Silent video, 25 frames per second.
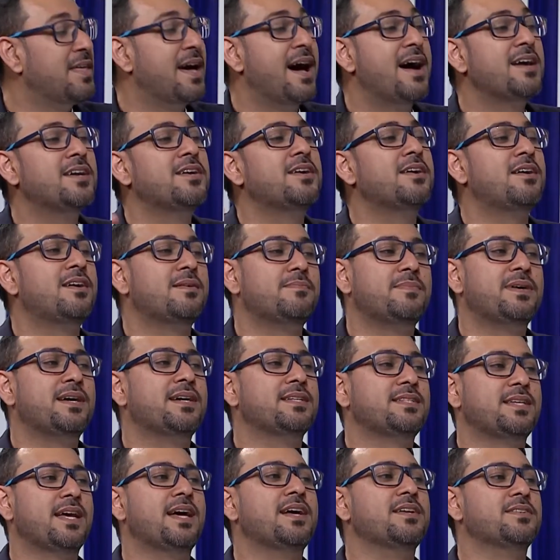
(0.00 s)
That got my
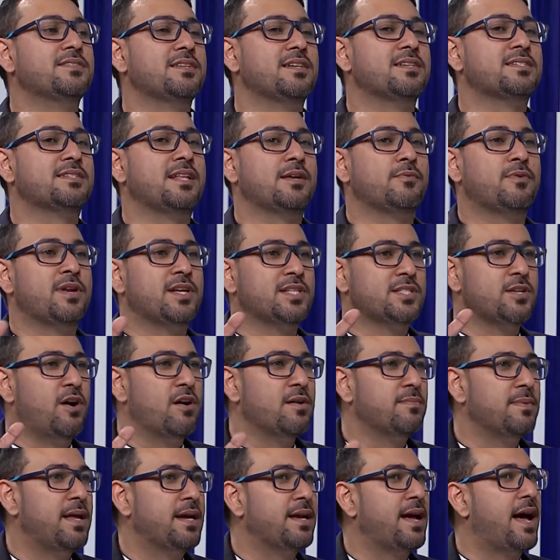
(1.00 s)
attention. It's like when I saw
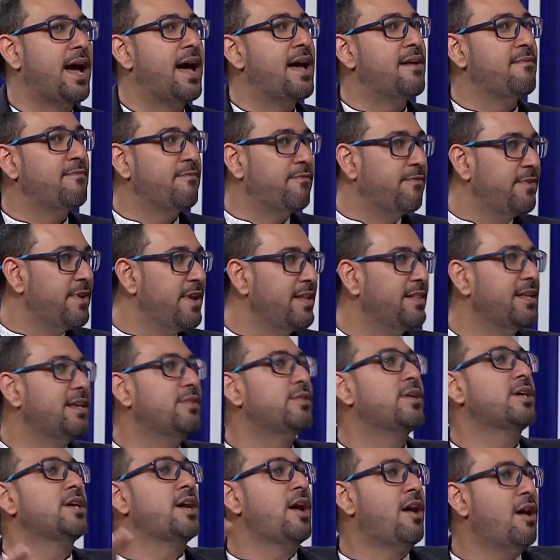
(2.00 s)
it, I'm like, I'm feeling
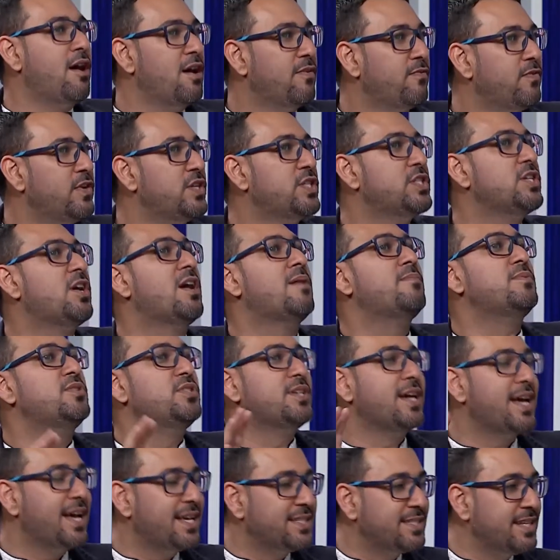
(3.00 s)
the coffee shop
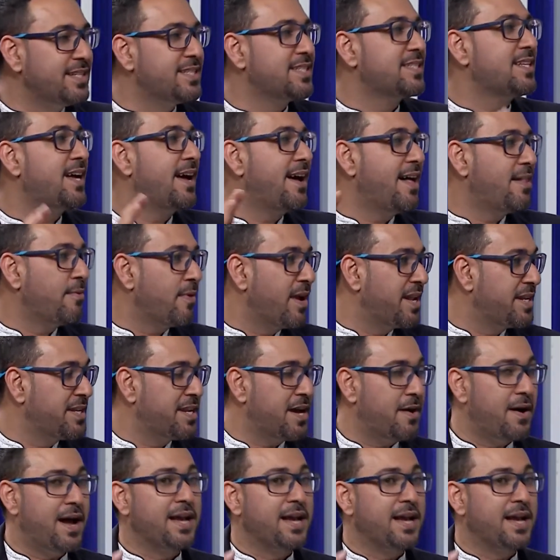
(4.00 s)
jazzy style right now.